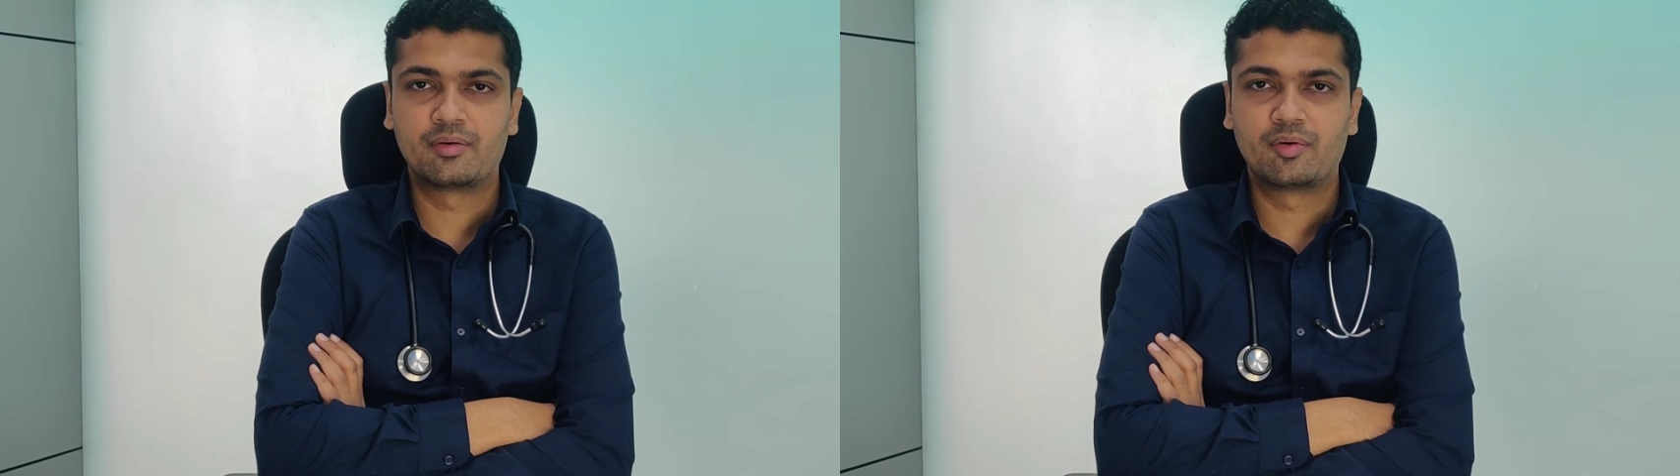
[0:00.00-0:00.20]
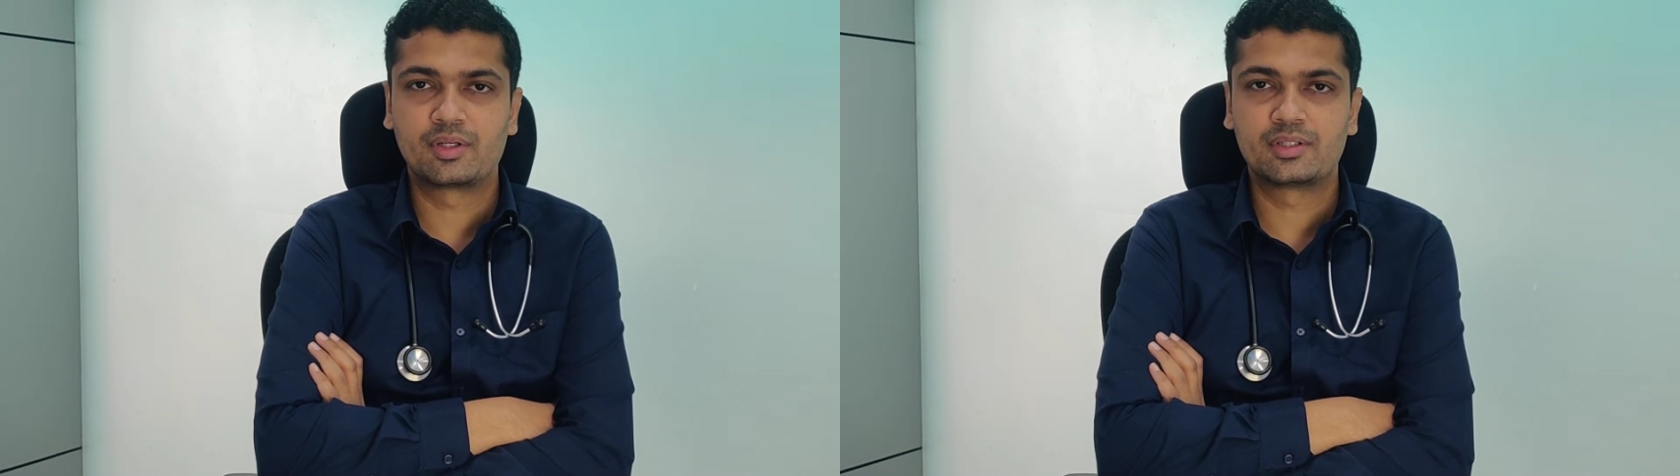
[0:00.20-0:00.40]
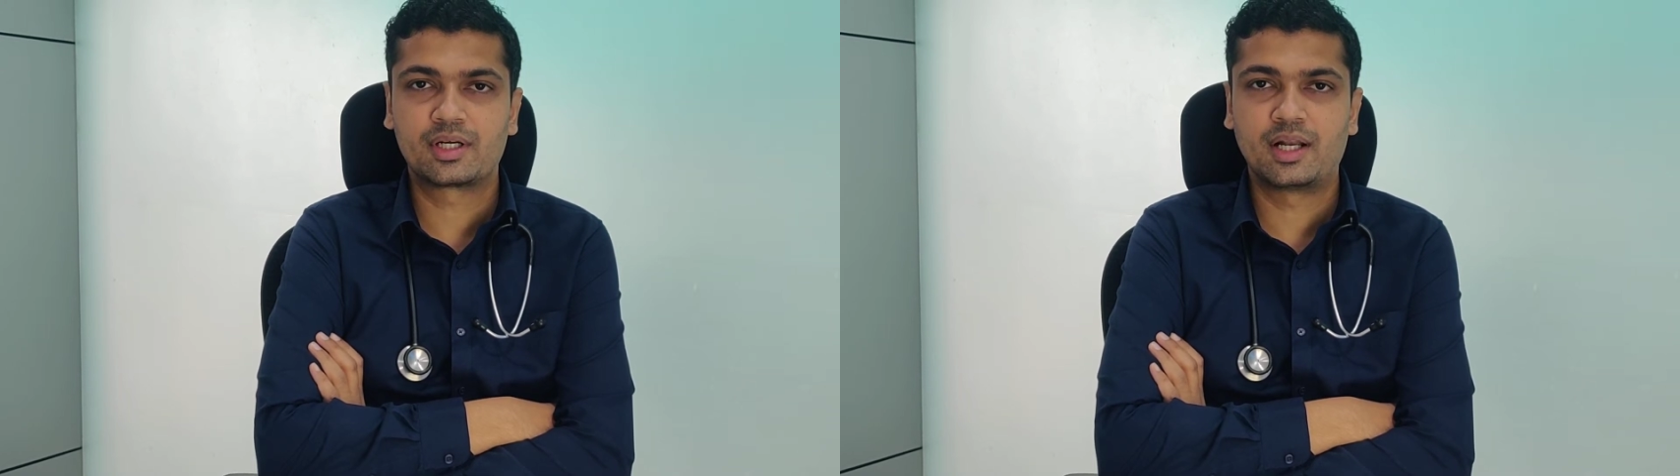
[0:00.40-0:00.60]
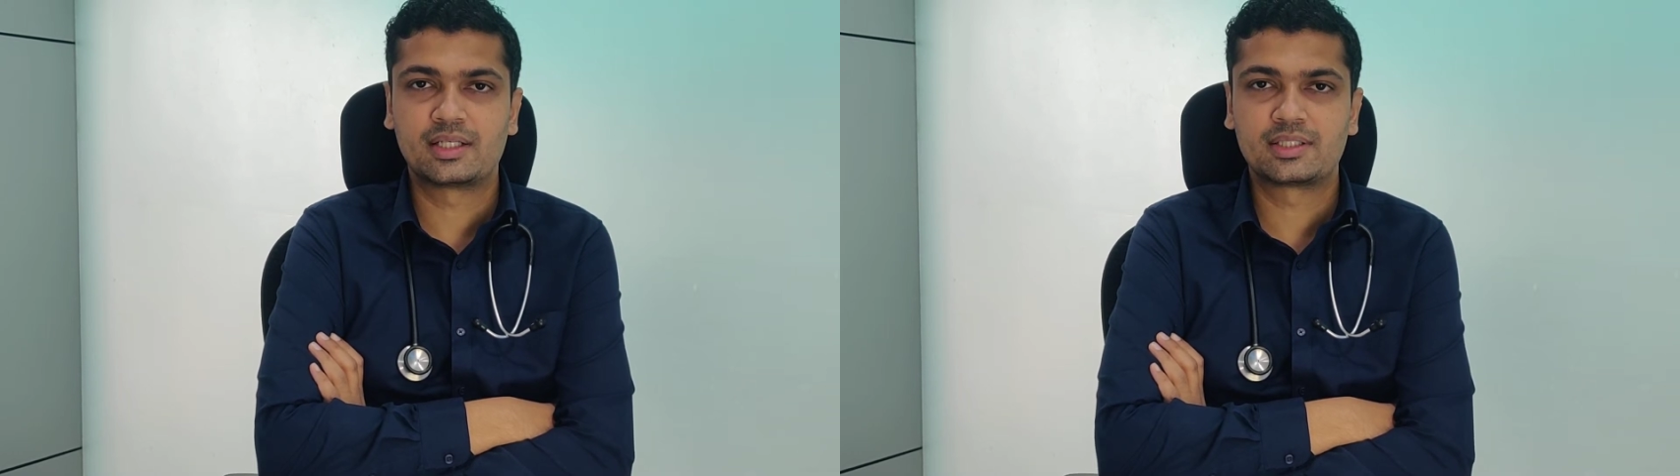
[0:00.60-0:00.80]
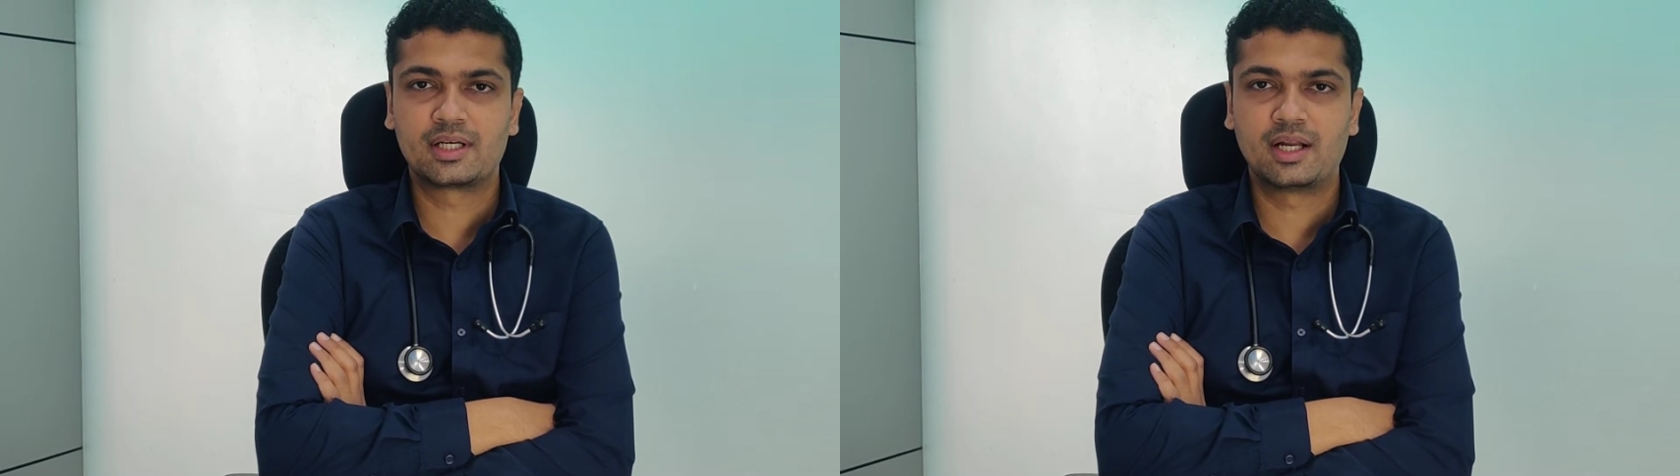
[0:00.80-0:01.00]
what is the
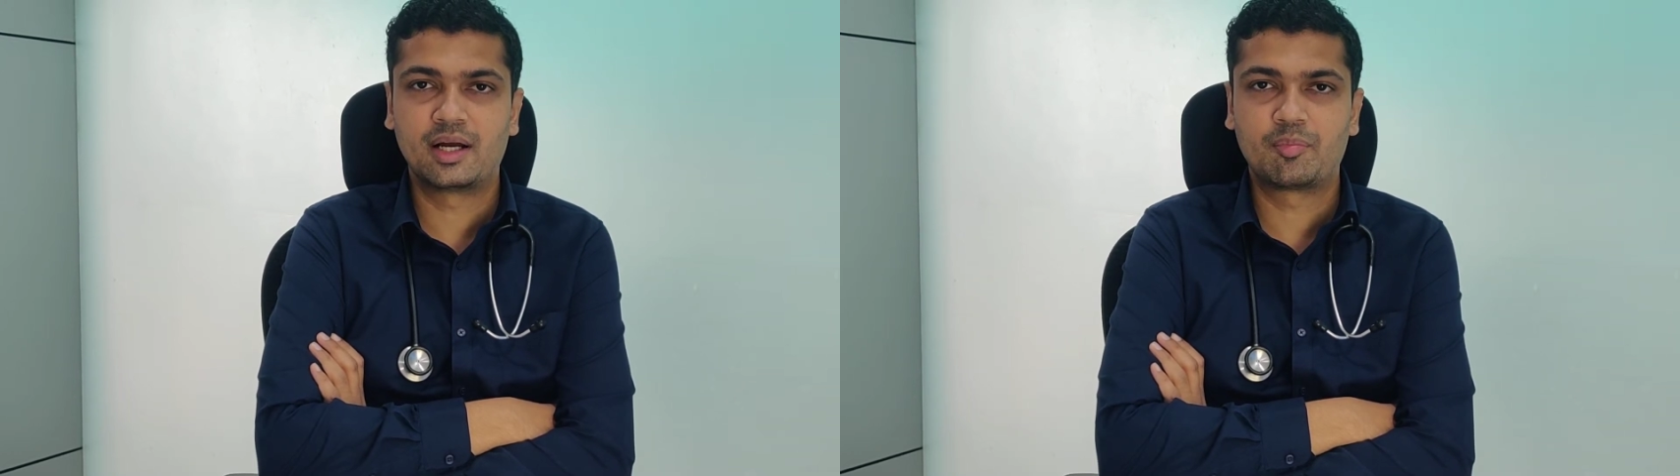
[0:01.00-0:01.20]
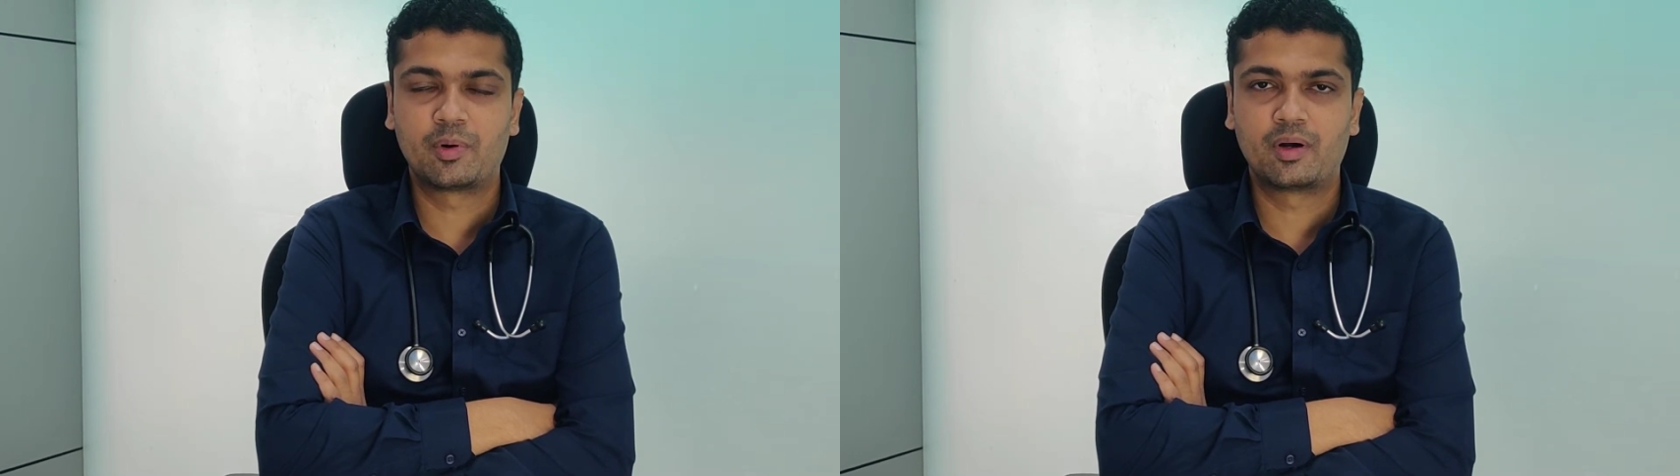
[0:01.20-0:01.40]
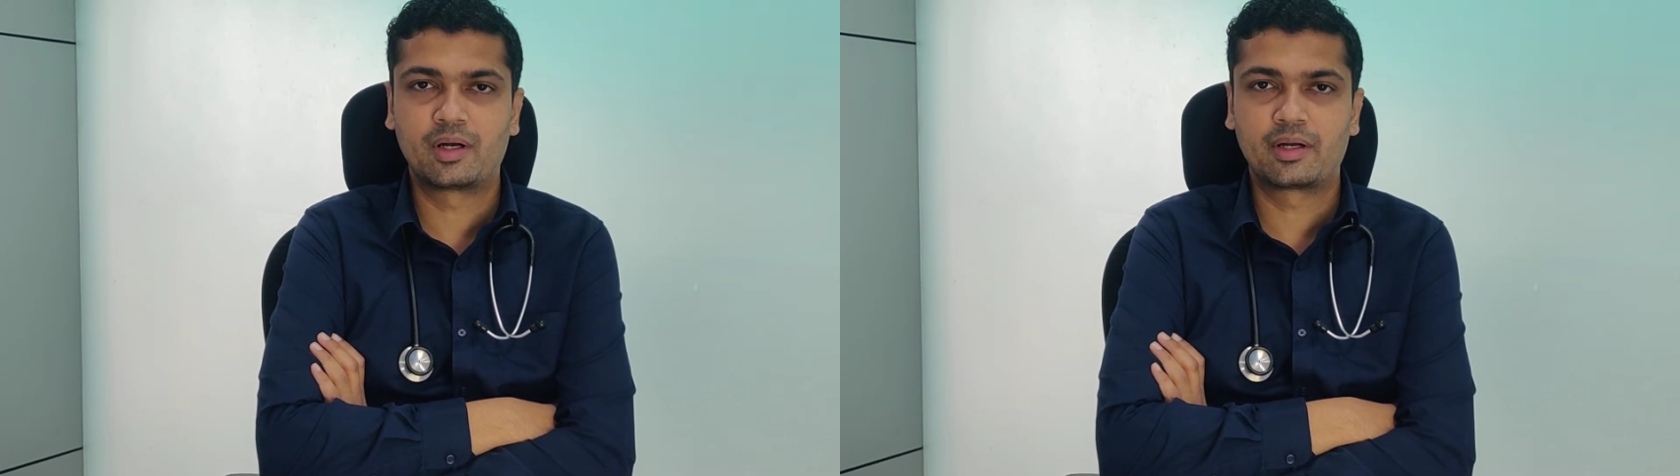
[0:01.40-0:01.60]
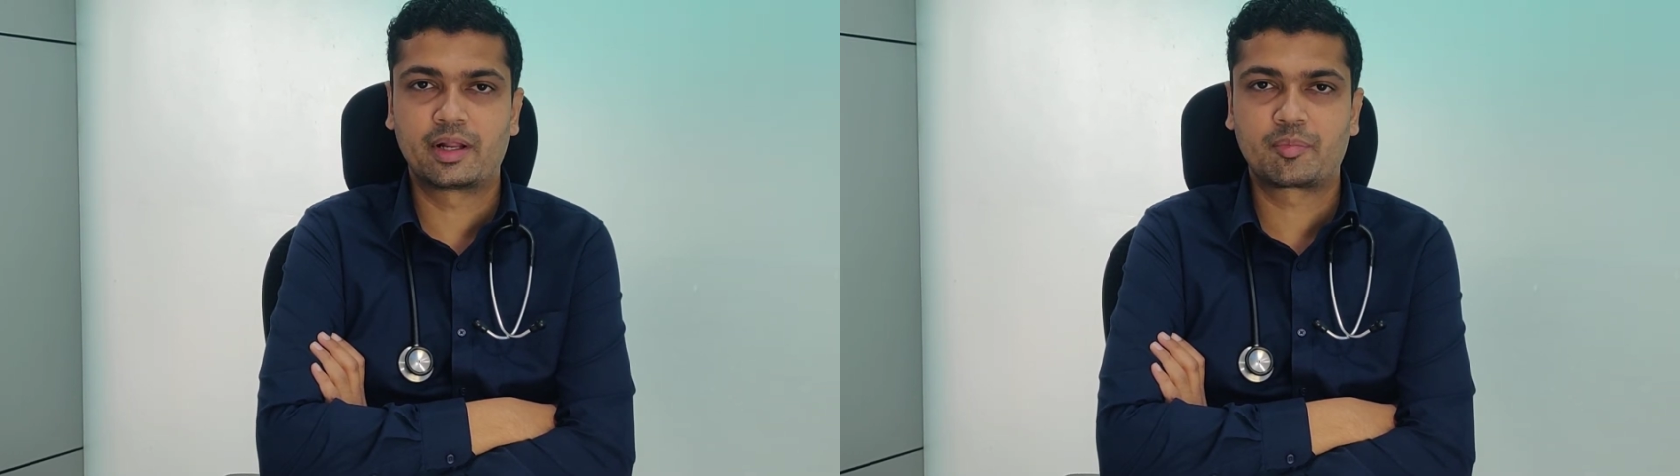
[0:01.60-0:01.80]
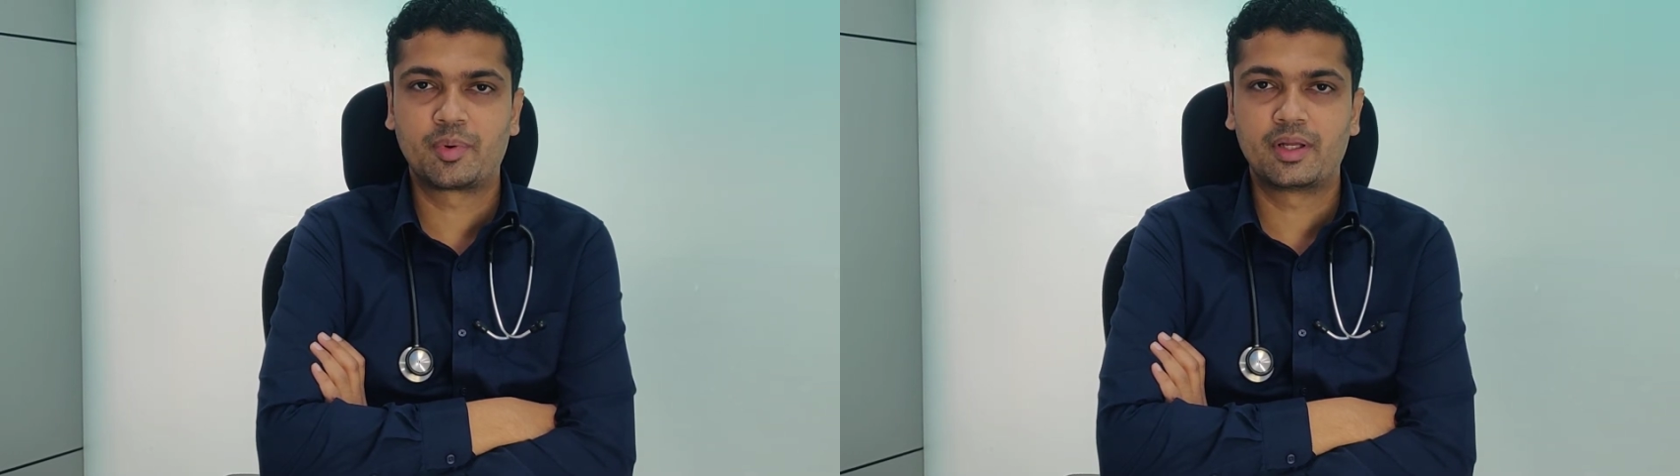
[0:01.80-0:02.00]
classical heart
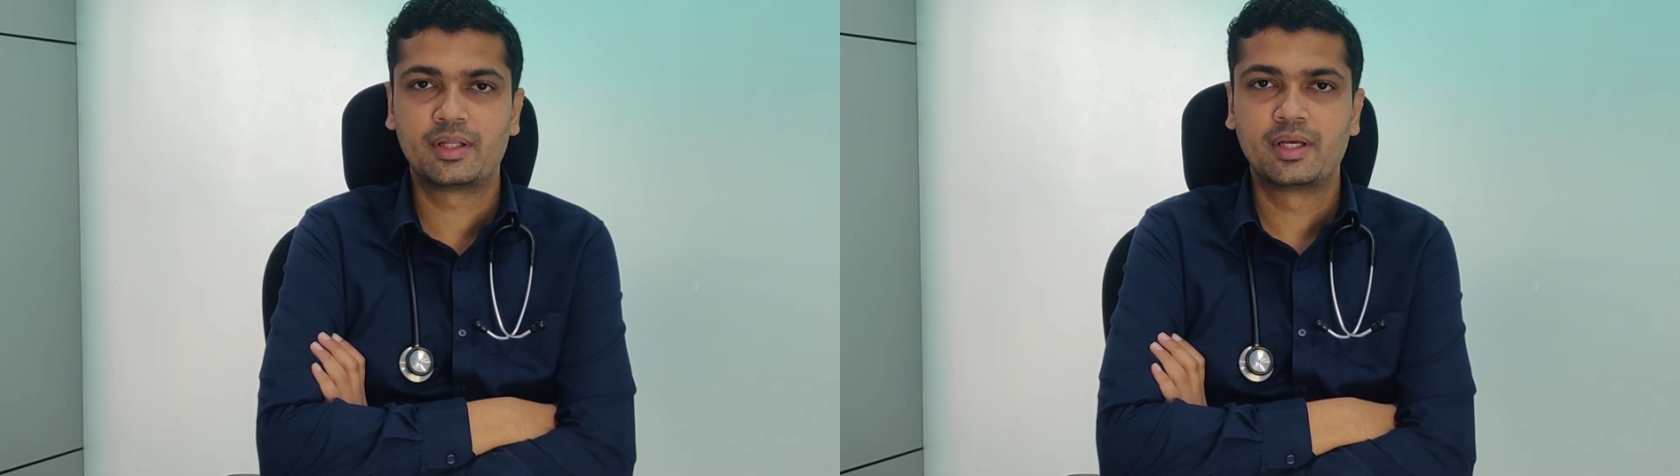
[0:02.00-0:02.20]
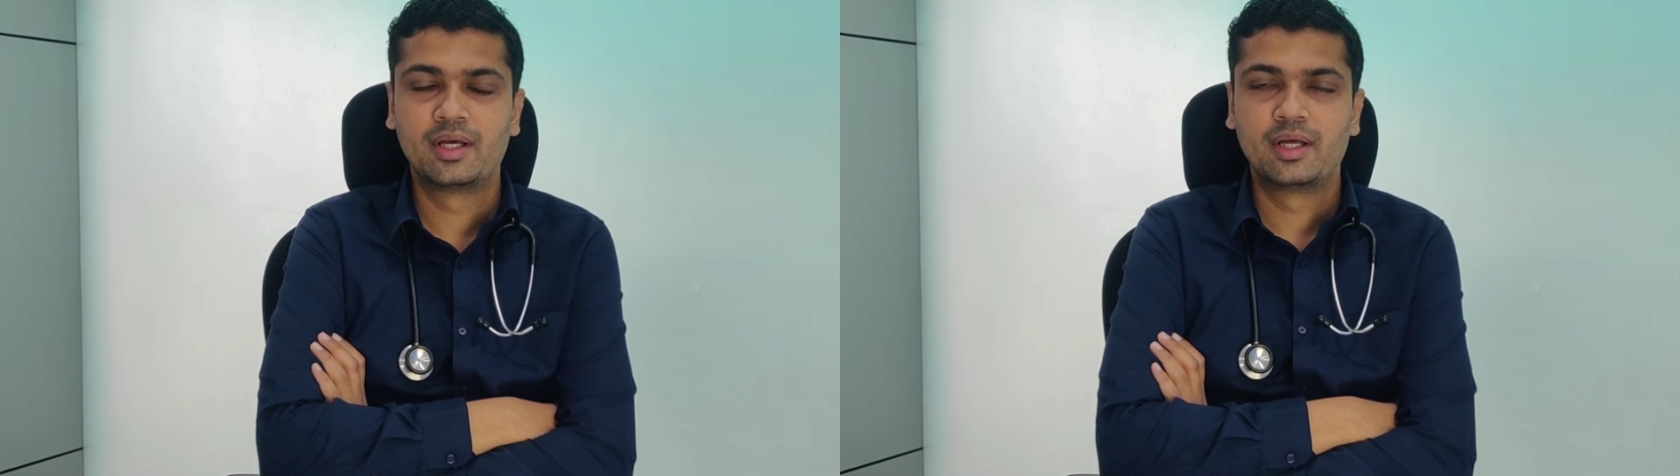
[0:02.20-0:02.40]
attack pain?